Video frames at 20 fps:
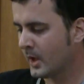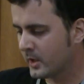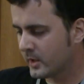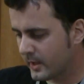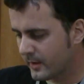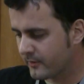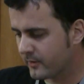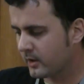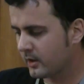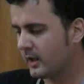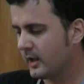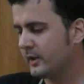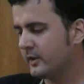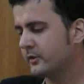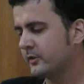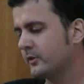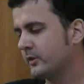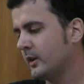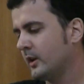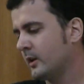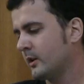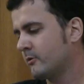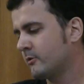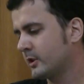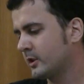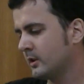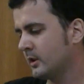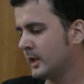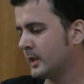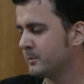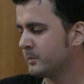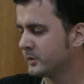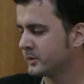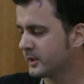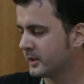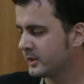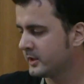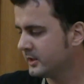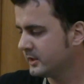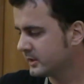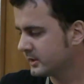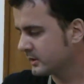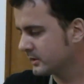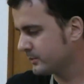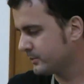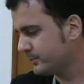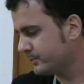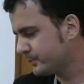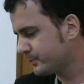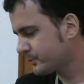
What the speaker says: Nevertheless, critical animal studies